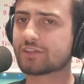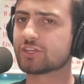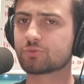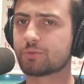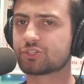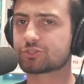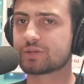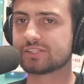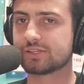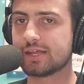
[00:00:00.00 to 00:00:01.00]
this one was just
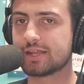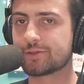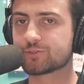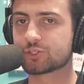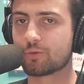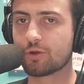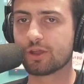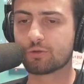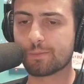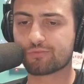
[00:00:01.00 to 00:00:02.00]
recently announced this
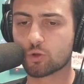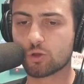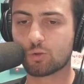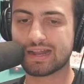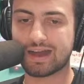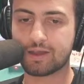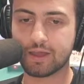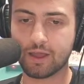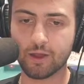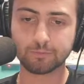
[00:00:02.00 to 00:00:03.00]
morning right before we went on
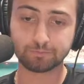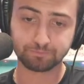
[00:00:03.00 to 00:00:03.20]
air.